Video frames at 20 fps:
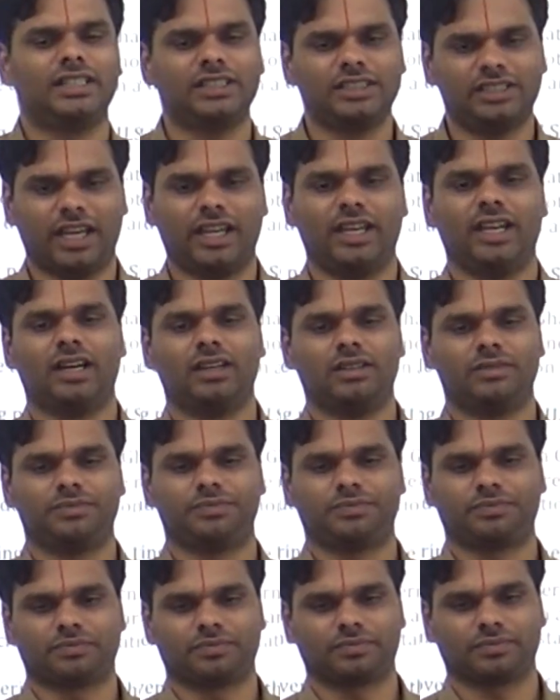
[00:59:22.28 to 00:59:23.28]
in China.
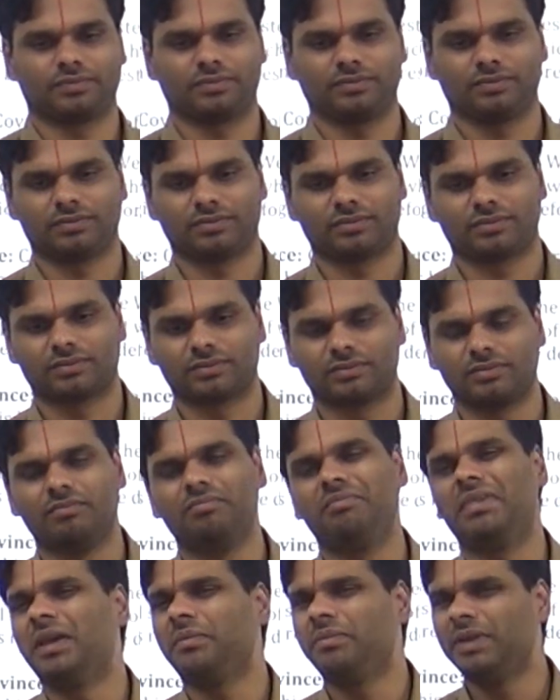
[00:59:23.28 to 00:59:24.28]

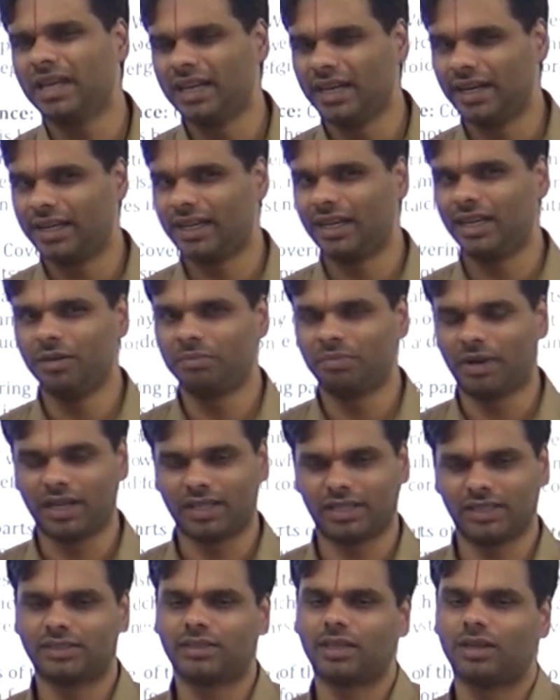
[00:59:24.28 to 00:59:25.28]
Maybe a little in
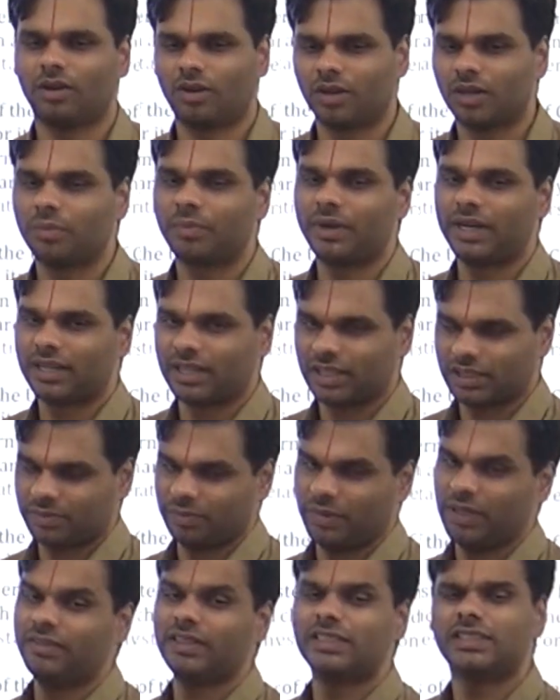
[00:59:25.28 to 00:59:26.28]
Pakistan occupied
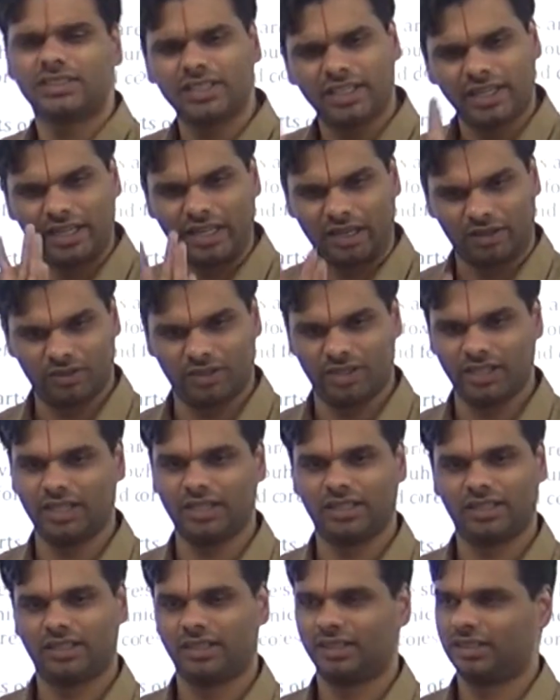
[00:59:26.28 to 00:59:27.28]
Kashmir, which is India only.
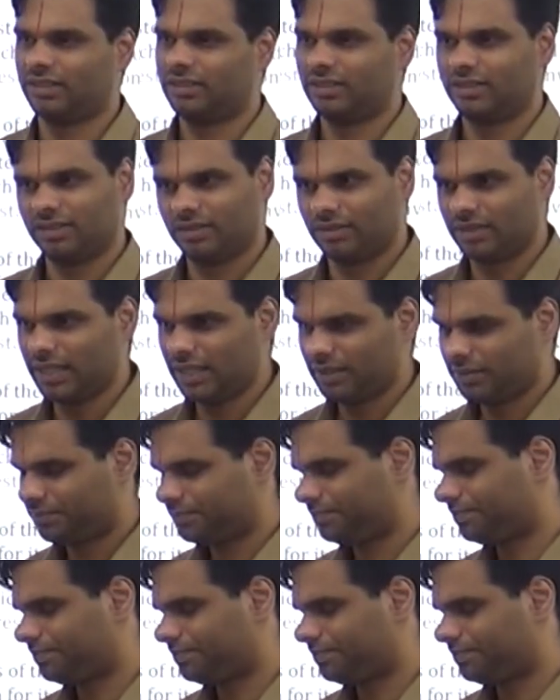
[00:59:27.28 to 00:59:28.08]
Okay.